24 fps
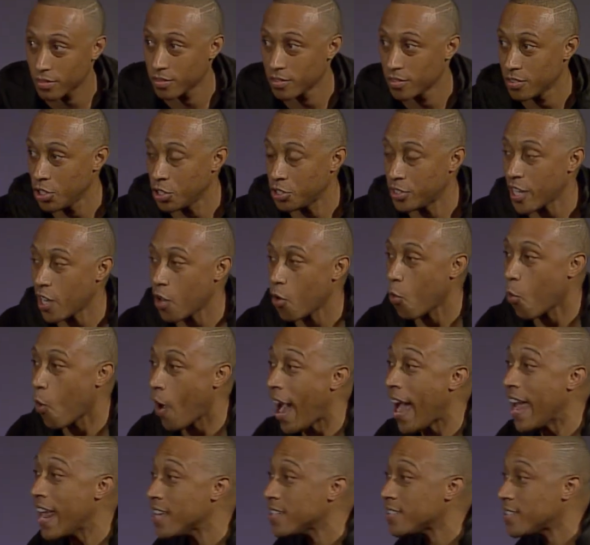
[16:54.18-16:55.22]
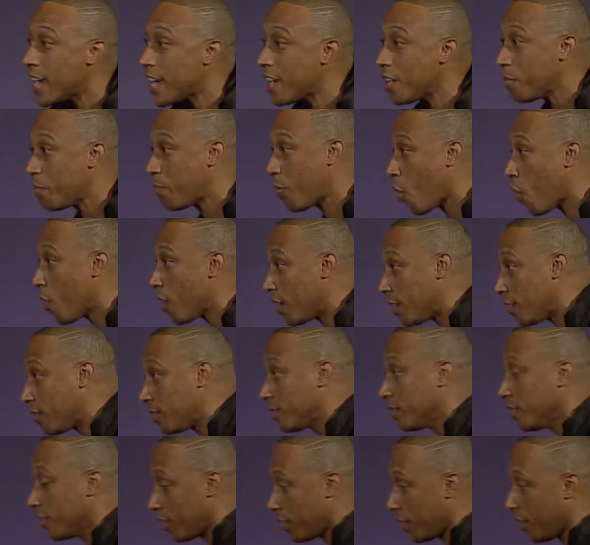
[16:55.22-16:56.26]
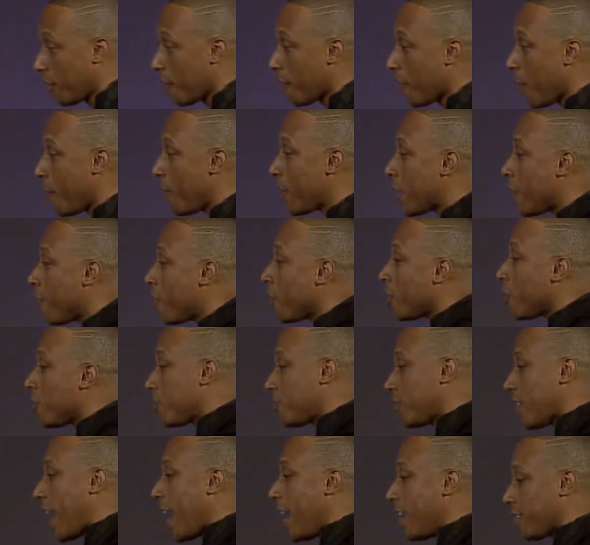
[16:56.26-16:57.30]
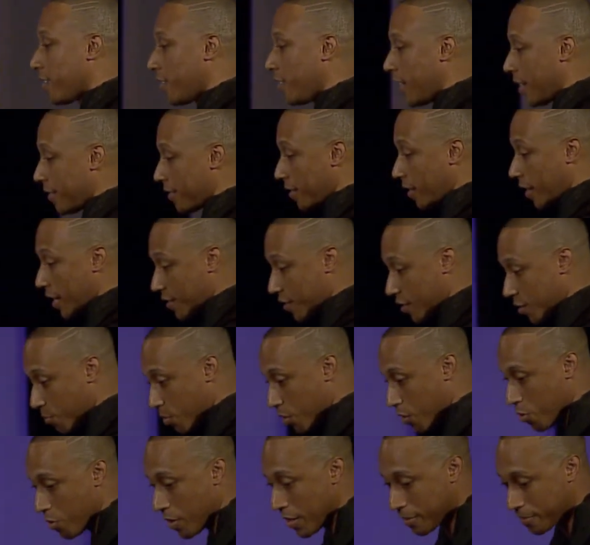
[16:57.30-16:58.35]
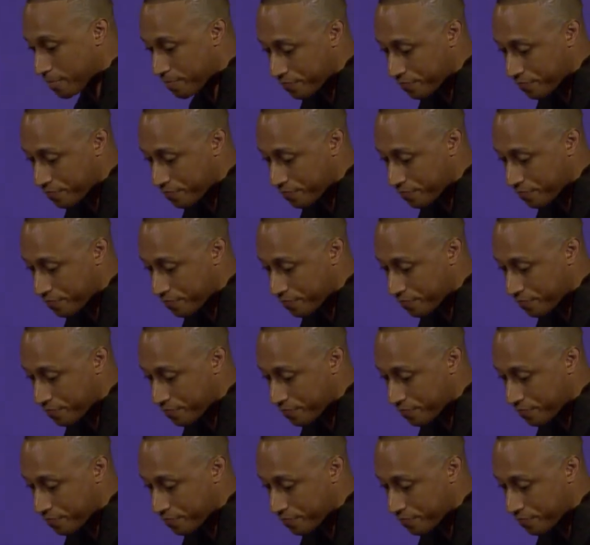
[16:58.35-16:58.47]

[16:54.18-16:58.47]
You say, why is that important? Let me give you a little science lesson real quick.